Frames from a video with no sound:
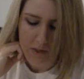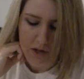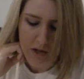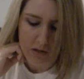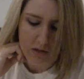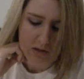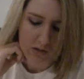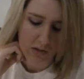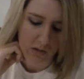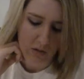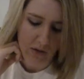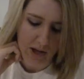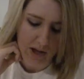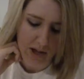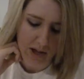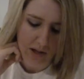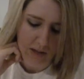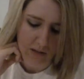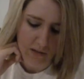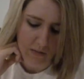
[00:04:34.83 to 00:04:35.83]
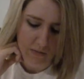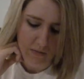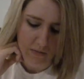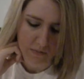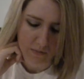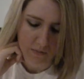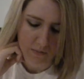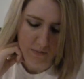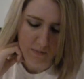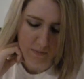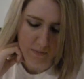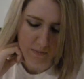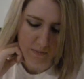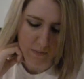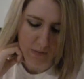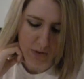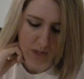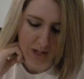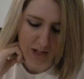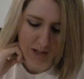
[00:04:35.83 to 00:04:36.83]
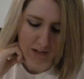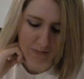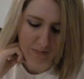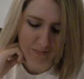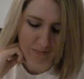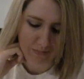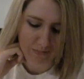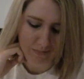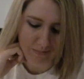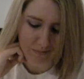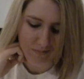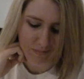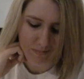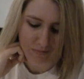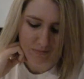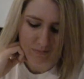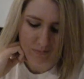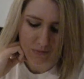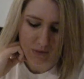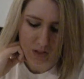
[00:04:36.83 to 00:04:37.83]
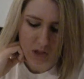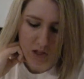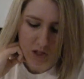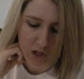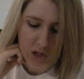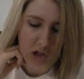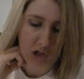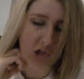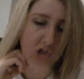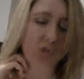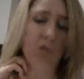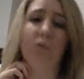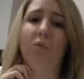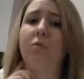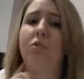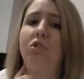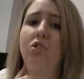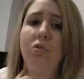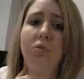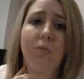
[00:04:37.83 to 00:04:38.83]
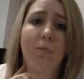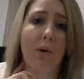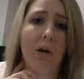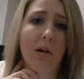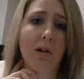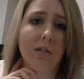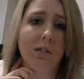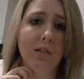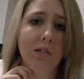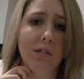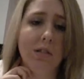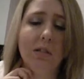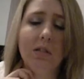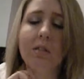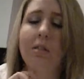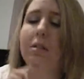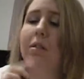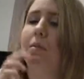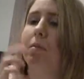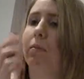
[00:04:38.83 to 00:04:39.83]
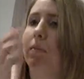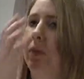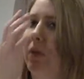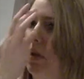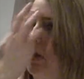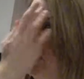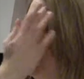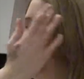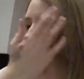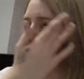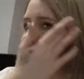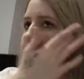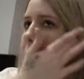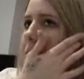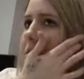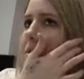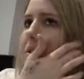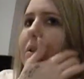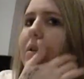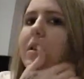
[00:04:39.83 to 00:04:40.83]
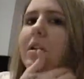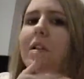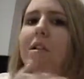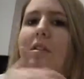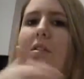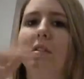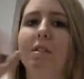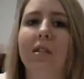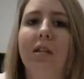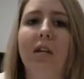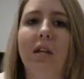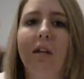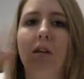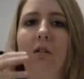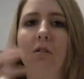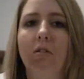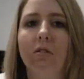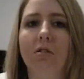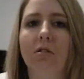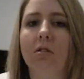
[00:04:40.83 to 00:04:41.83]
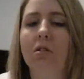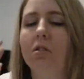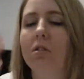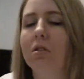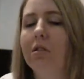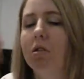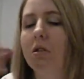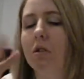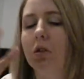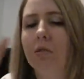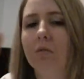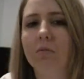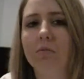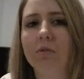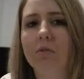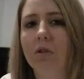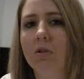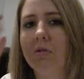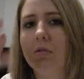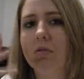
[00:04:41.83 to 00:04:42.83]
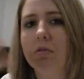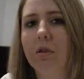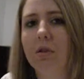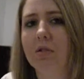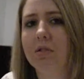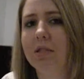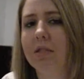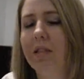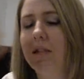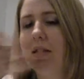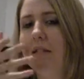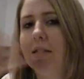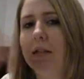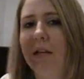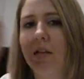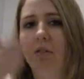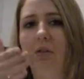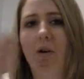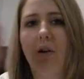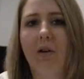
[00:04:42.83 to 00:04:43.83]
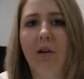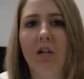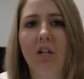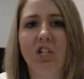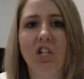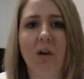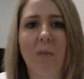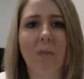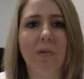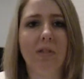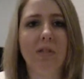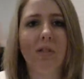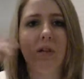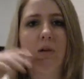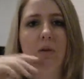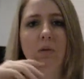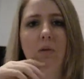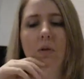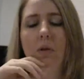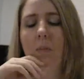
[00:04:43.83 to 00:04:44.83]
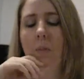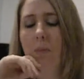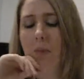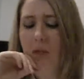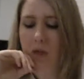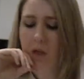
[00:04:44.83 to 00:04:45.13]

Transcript: They also have, like, jukeboxes, so you can sing to, certain songs that they sing throughout each episode.